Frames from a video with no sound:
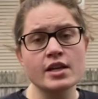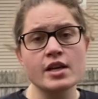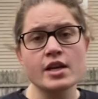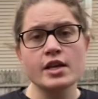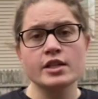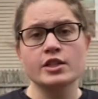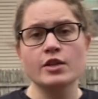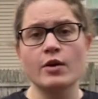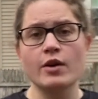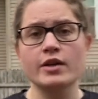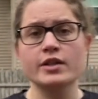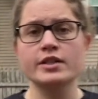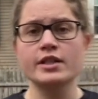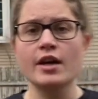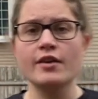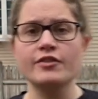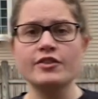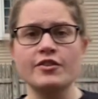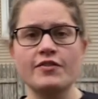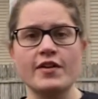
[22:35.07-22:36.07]
Now our
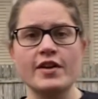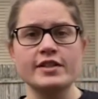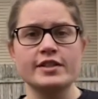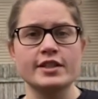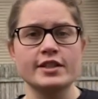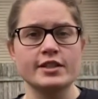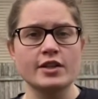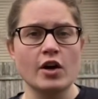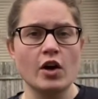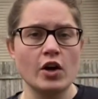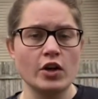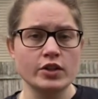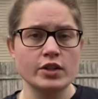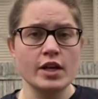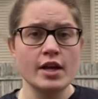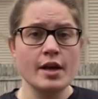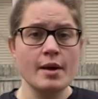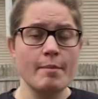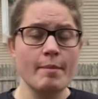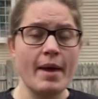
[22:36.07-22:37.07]
self-defense is called
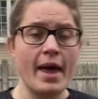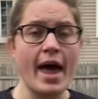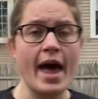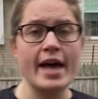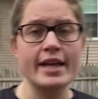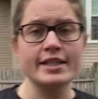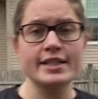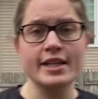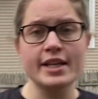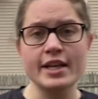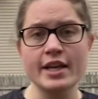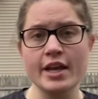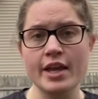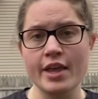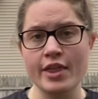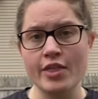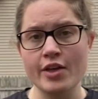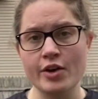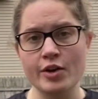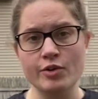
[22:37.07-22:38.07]
passing
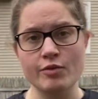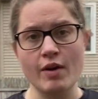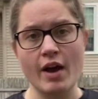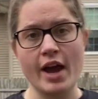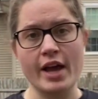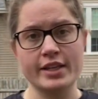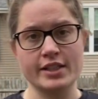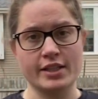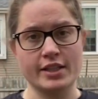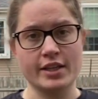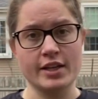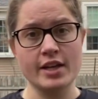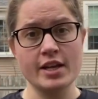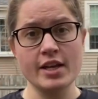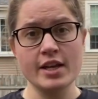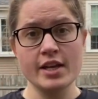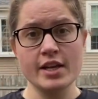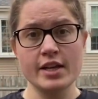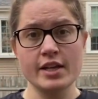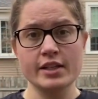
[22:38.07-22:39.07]
the horizon.
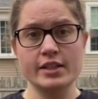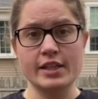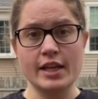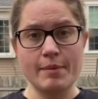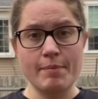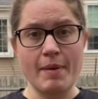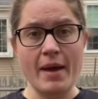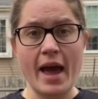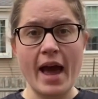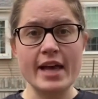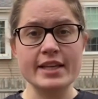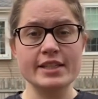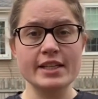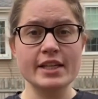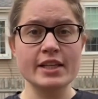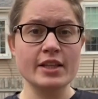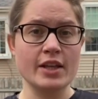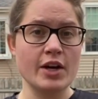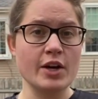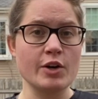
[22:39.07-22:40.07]
Say passing
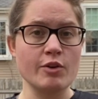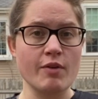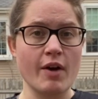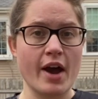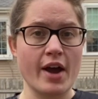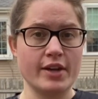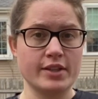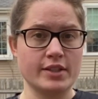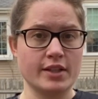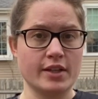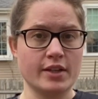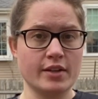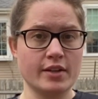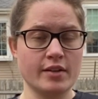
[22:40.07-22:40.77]
the horizon.